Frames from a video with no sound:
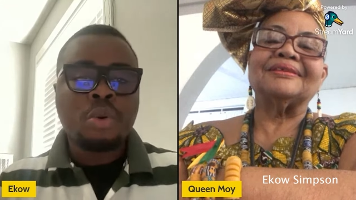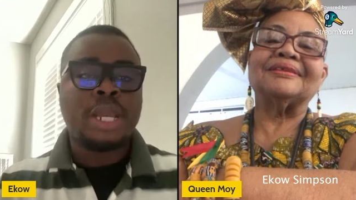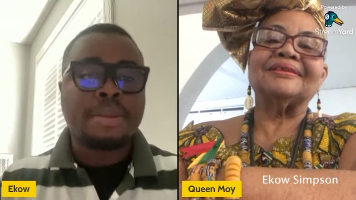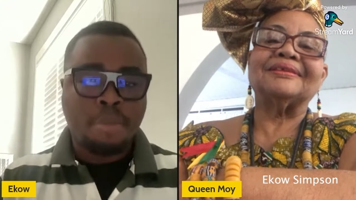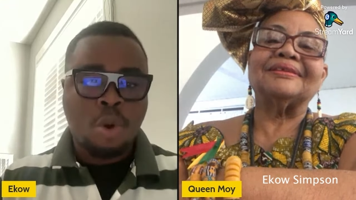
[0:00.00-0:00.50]

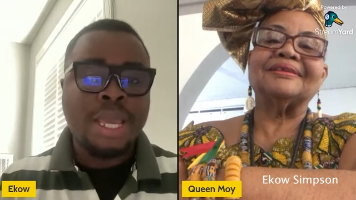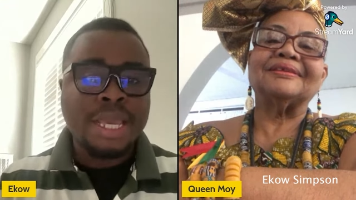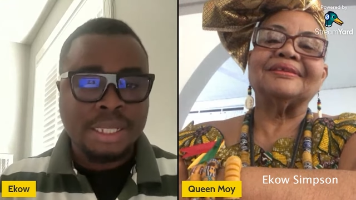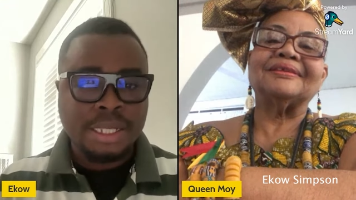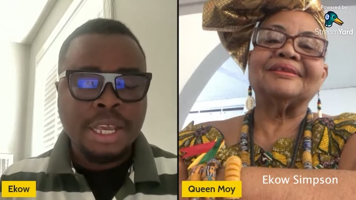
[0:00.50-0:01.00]
Speaker 1: Queen Moy
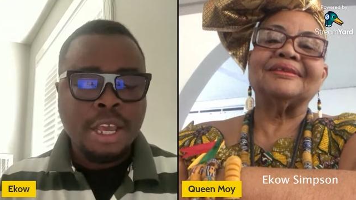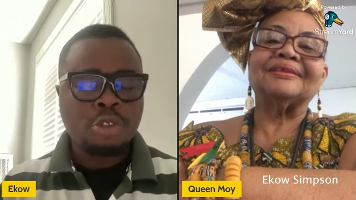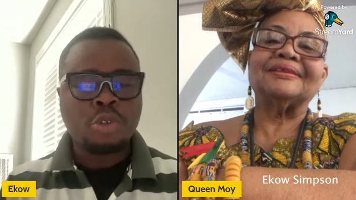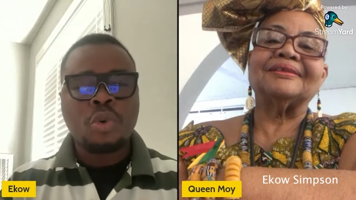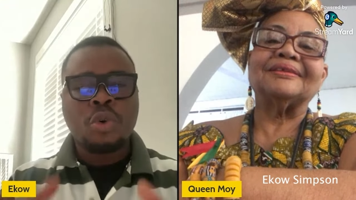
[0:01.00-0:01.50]
is.
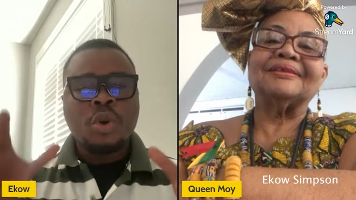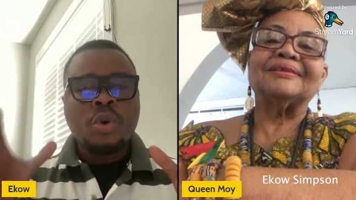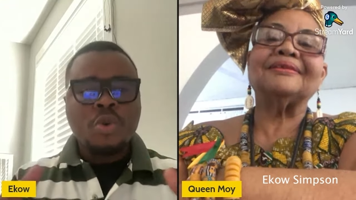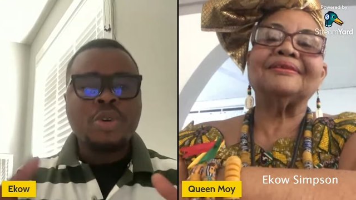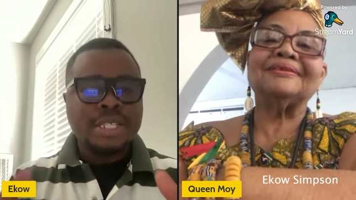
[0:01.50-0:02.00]
So,
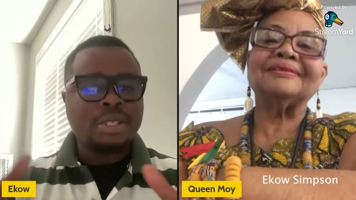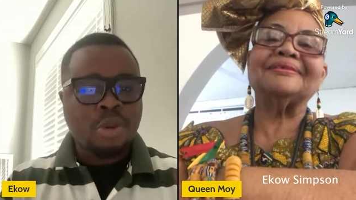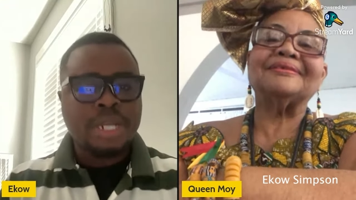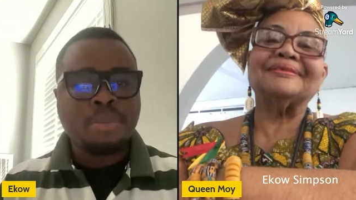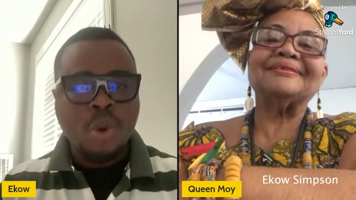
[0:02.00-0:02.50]
who is
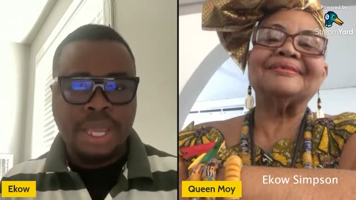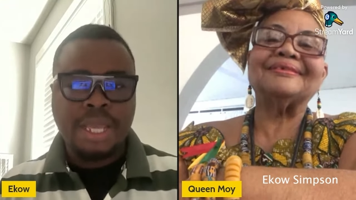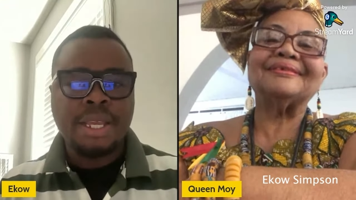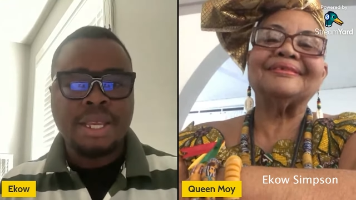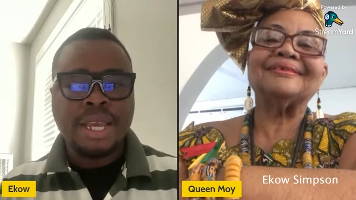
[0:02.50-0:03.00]
Queen Moy
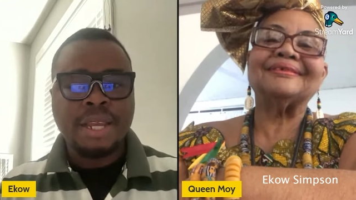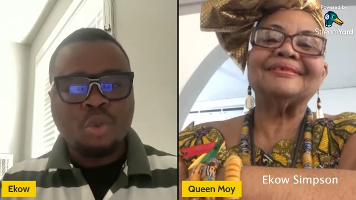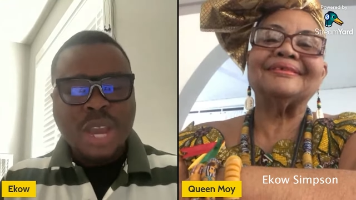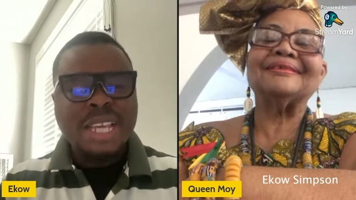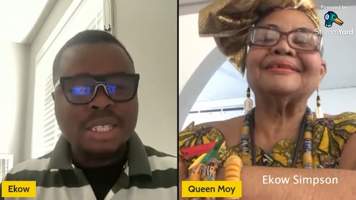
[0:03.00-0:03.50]

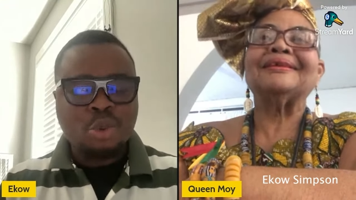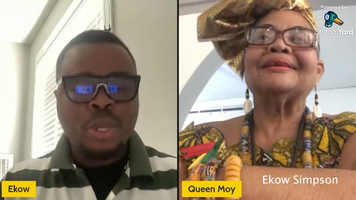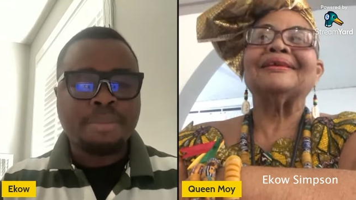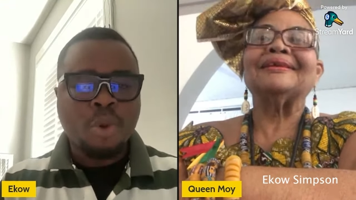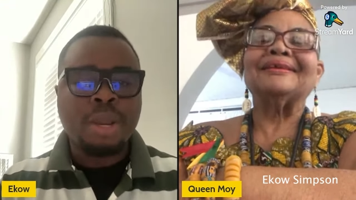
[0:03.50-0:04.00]
and where is
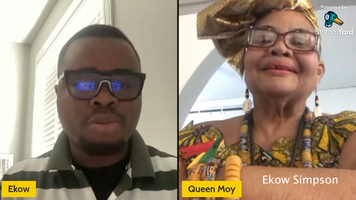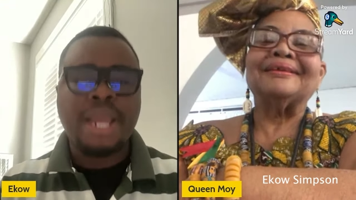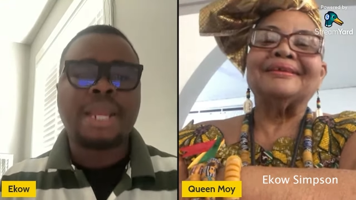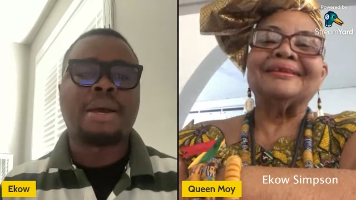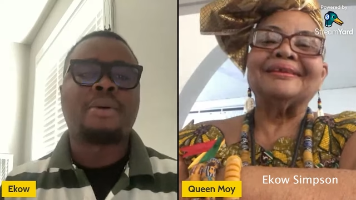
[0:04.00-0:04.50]
Queen Moy
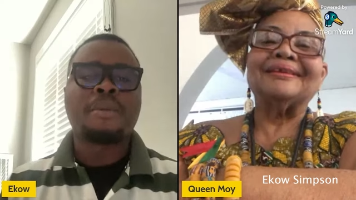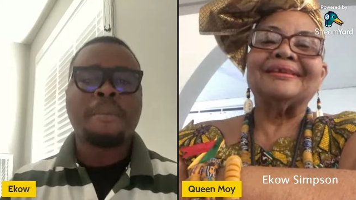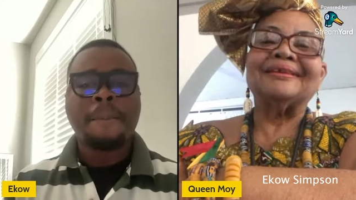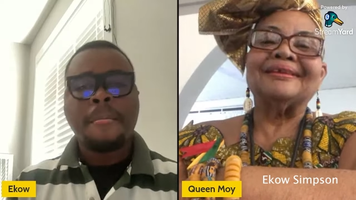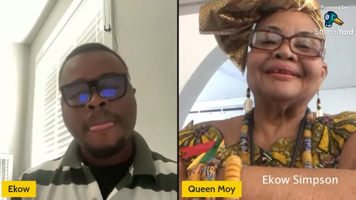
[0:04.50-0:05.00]
right now?
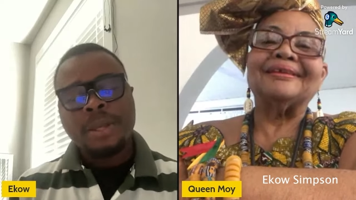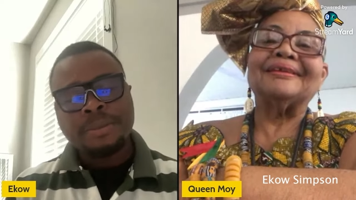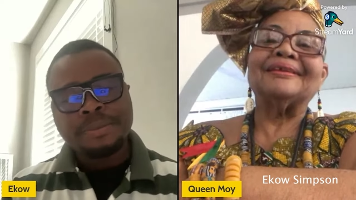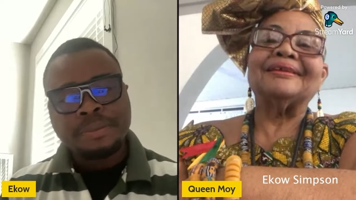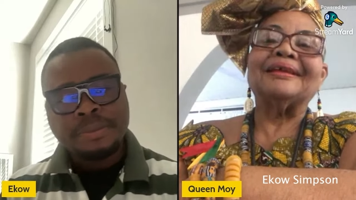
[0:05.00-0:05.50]

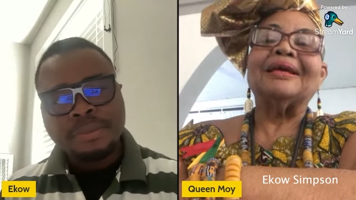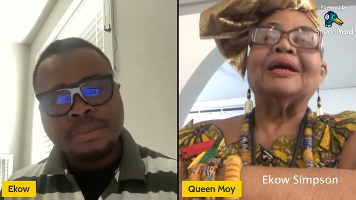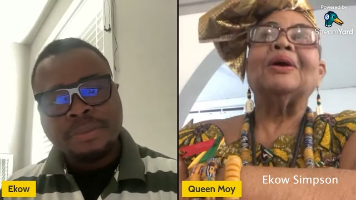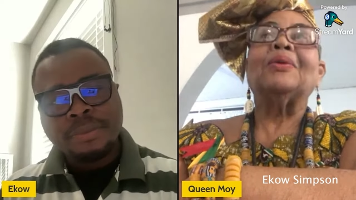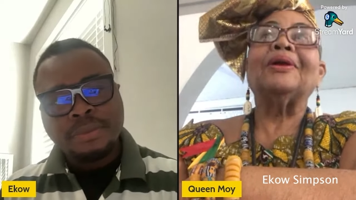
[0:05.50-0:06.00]

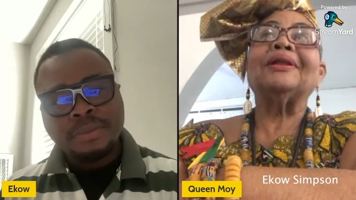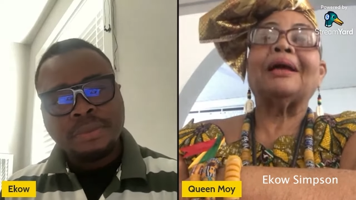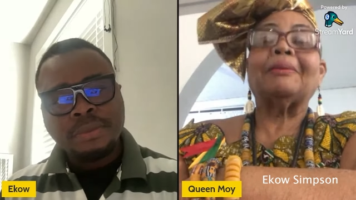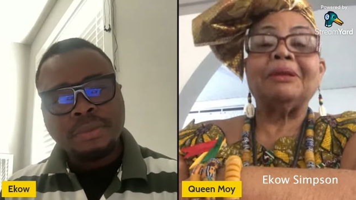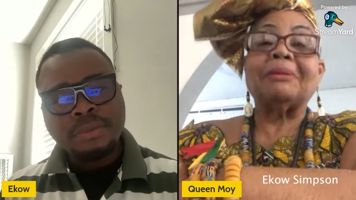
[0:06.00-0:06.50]
Speaker 2: Well,
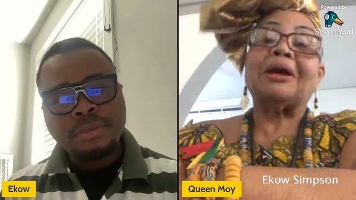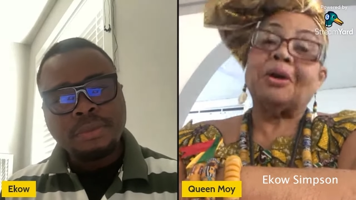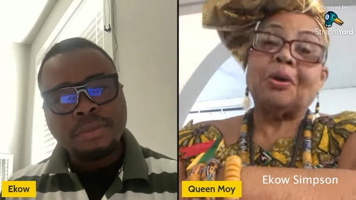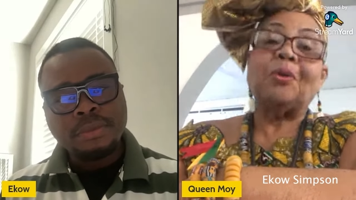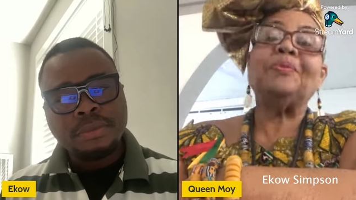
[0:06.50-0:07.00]
I'm in my
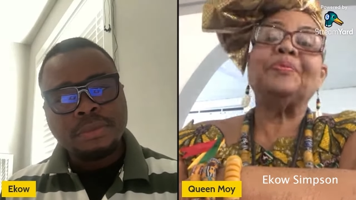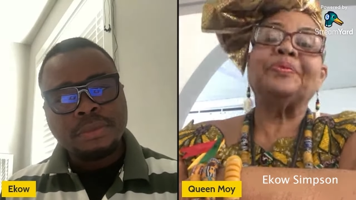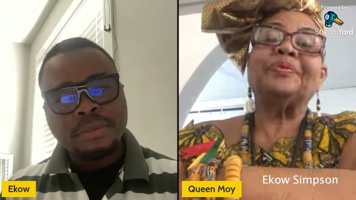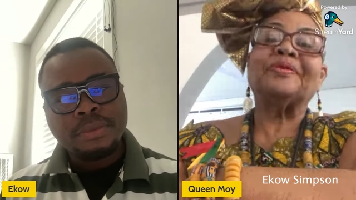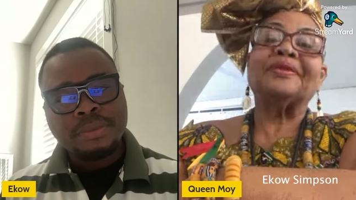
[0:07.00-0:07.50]
home.
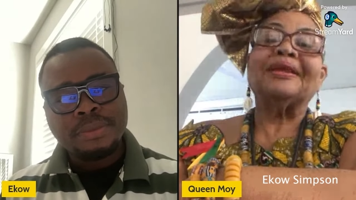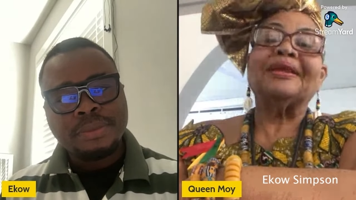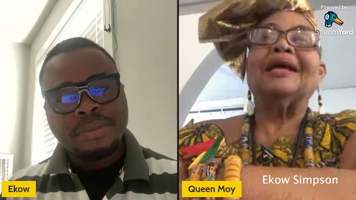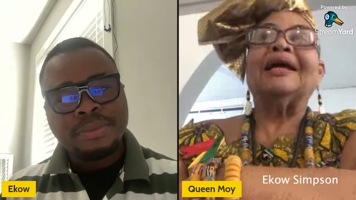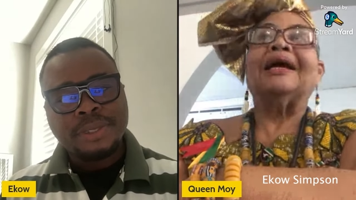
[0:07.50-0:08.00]

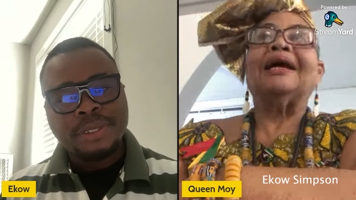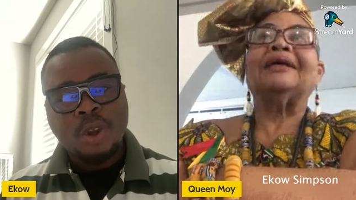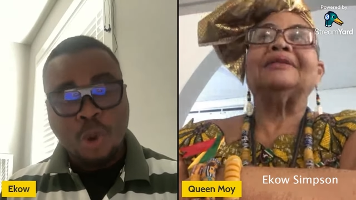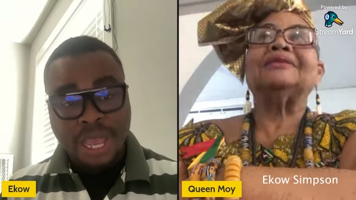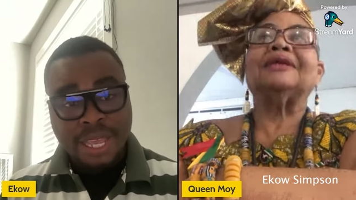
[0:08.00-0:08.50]

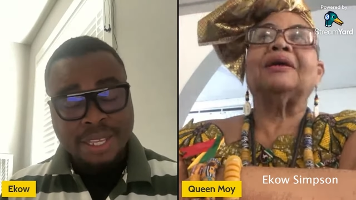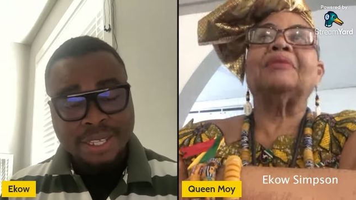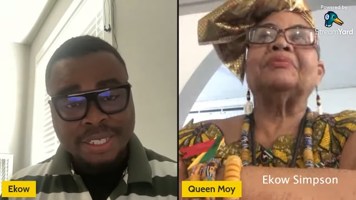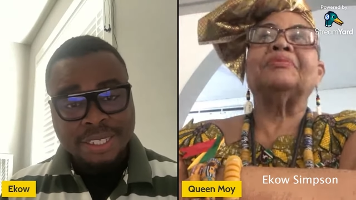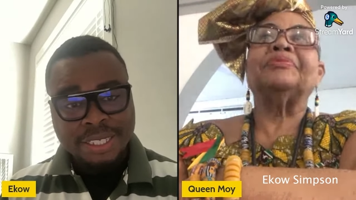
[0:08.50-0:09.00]
And where?
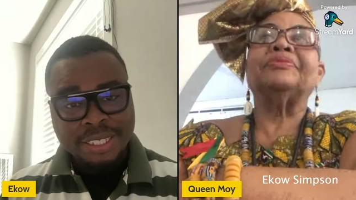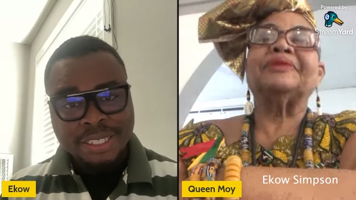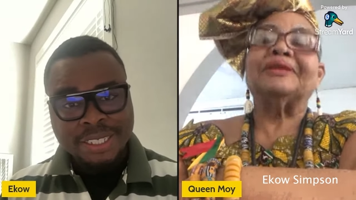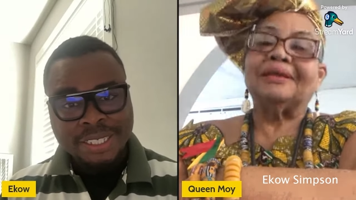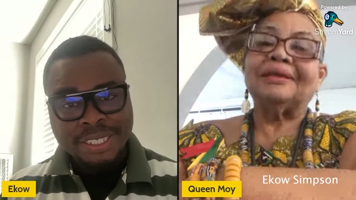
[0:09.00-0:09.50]
Um,
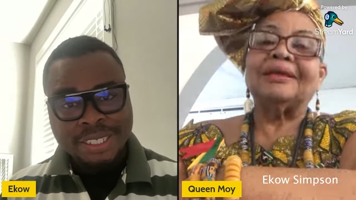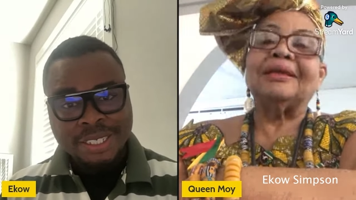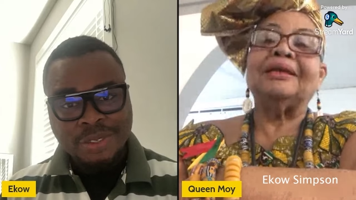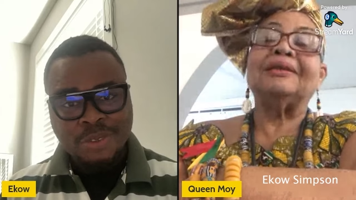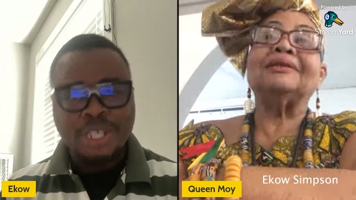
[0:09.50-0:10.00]

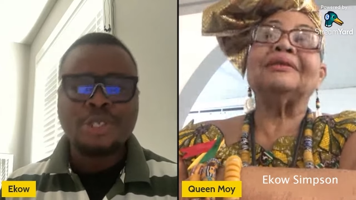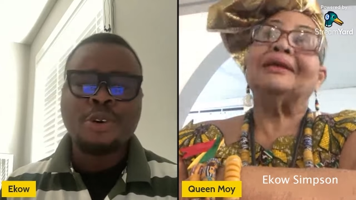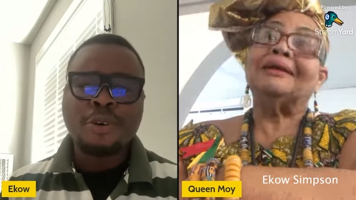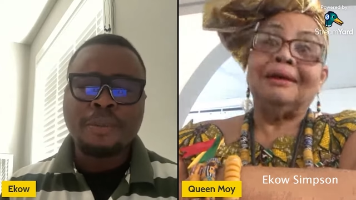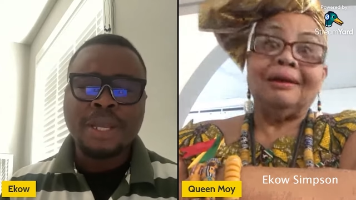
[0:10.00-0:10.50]
in Where's
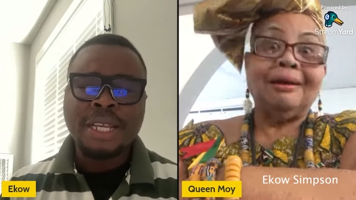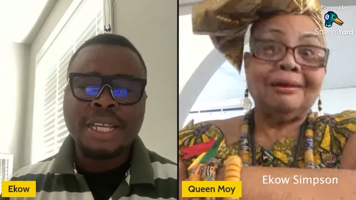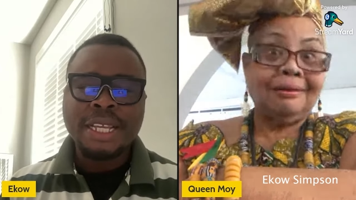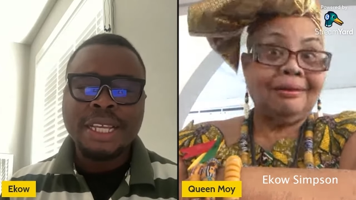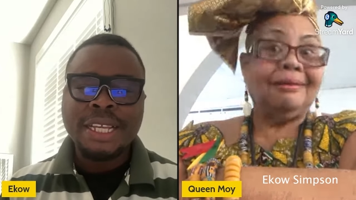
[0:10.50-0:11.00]
your home?
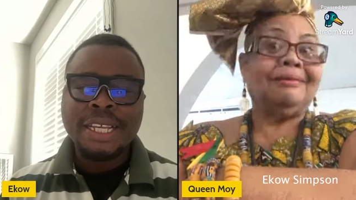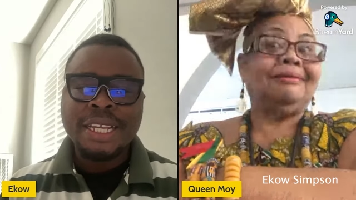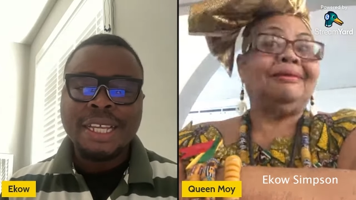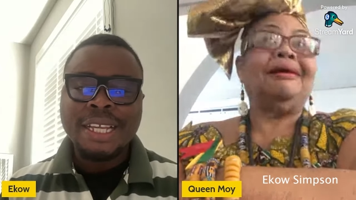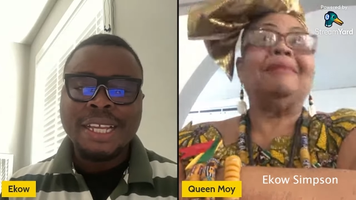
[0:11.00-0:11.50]
Oh,
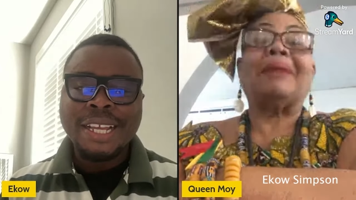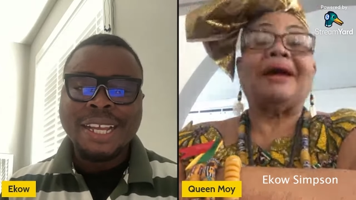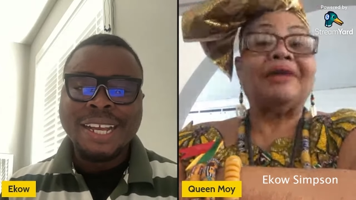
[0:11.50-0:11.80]
Pan